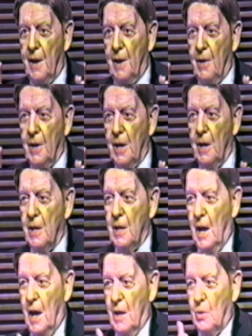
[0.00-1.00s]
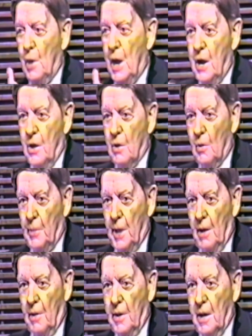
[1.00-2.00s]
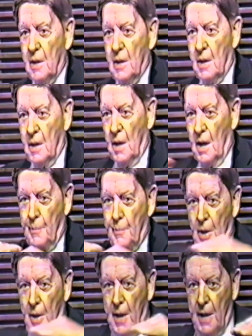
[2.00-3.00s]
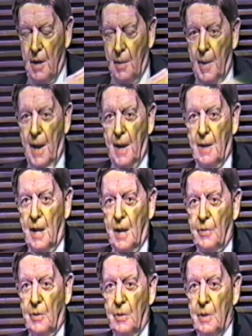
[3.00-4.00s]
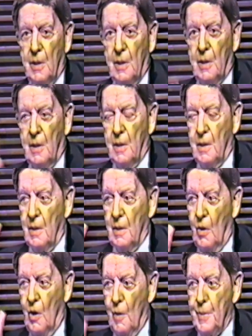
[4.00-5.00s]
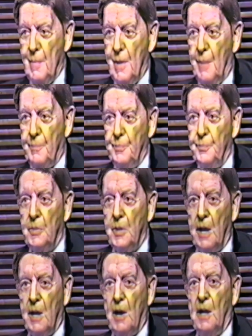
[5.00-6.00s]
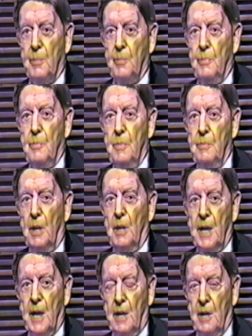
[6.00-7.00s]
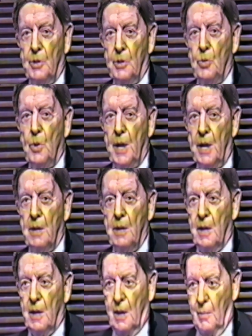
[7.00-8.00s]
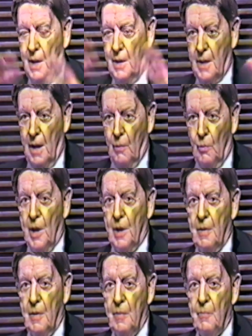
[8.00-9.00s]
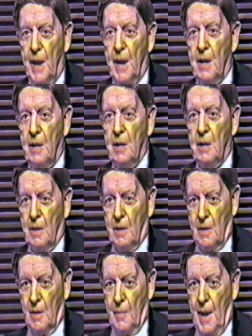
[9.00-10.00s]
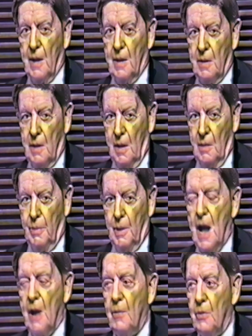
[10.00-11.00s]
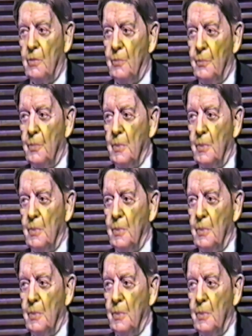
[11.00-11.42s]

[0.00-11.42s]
area and the radio area up on that command level, open them up, take out the bulkhead in between, and make that one big command and plot room.